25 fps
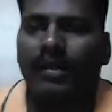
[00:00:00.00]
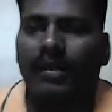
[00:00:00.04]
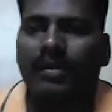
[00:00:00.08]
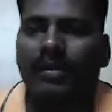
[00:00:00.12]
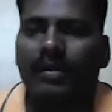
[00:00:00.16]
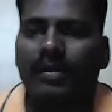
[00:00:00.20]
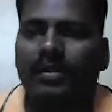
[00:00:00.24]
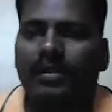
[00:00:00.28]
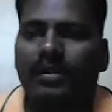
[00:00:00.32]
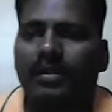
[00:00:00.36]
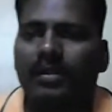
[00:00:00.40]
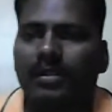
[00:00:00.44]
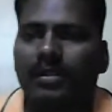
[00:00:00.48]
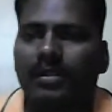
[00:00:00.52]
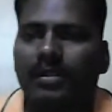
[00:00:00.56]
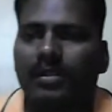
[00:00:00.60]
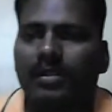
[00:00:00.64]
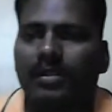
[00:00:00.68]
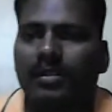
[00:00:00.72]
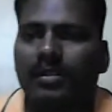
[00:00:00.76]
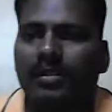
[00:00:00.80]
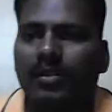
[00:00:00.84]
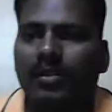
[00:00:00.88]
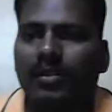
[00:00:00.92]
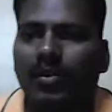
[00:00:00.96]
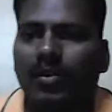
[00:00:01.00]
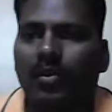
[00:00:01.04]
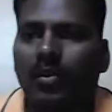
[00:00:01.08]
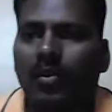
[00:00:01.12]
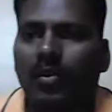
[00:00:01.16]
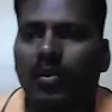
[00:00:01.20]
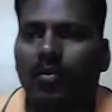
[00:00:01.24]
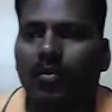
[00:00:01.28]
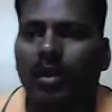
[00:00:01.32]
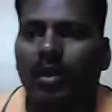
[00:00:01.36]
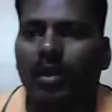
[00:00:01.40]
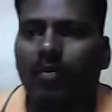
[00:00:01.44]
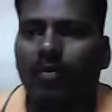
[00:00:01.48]
This is
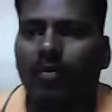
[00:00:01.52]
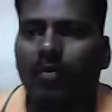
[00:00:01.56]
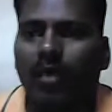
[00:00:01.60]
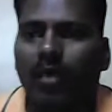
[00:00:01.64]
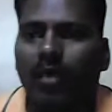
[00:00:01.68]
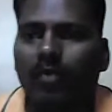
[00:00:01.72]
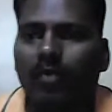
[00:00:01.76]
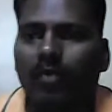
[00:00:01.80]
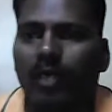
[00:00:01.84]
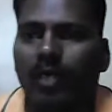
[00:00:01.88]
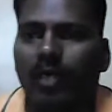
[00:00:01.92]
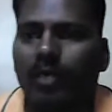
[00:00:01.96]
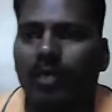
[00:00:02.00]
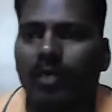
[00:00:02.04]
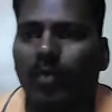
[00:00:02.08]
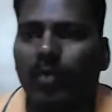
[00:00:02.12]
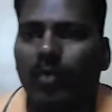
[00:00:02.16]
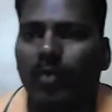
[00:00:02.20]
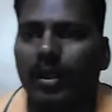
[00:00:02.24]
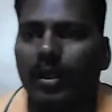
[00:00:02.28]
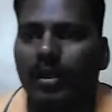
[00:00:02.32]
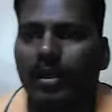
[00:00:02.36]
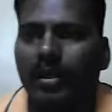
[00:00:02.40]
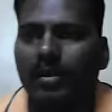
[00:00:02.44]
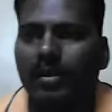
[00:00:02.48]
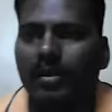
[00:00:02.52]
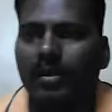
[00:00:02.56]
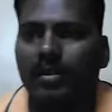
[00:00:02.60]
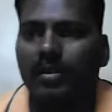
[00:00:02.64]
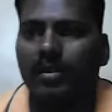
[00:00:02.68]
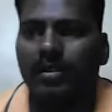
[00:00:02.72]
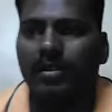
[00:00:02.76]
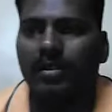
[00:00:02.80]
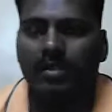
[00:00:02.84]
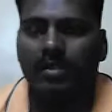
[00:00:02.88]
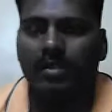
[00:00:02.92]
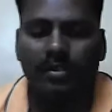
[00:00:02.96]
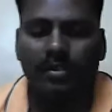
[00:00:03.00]
1 upon
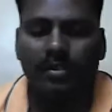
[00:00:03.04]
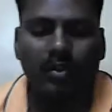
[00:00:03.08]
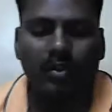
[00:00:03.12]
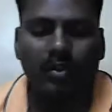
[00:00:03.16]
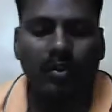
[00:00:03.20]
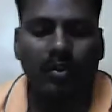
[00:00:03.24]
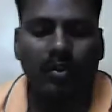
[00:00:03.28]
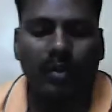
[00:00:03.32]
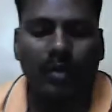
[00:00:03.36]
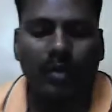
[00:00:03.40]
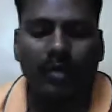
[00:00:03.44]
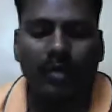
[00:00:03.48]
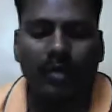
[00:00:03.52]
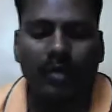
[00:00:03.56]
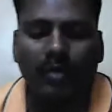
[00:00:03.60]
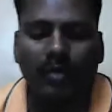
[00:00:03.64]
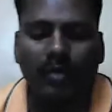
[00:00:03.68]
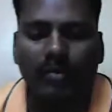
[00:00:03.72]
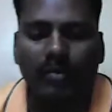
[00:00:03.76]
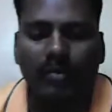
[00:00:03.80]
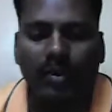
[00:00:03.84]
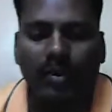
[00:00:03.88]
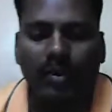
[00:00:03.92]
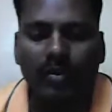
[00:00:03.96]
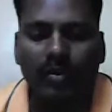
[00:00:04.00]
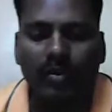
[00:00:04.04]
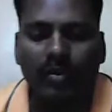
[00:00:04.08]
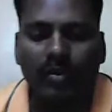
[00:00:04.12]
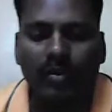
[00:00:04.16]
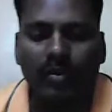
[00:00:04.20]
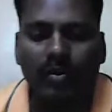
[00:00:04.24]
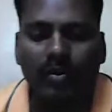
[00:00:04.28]
1.0.15